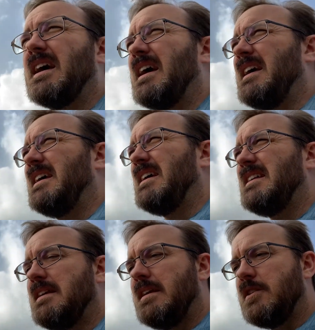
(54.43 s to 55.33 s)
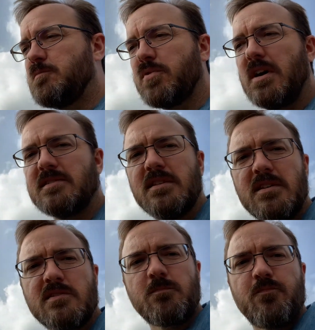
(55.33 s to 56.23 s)
And his
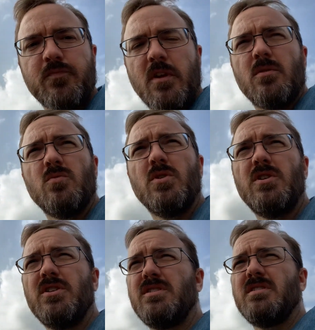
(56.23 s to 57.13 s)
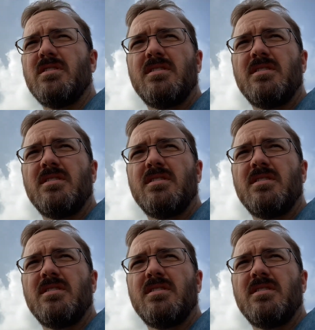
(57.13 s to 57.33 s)
process would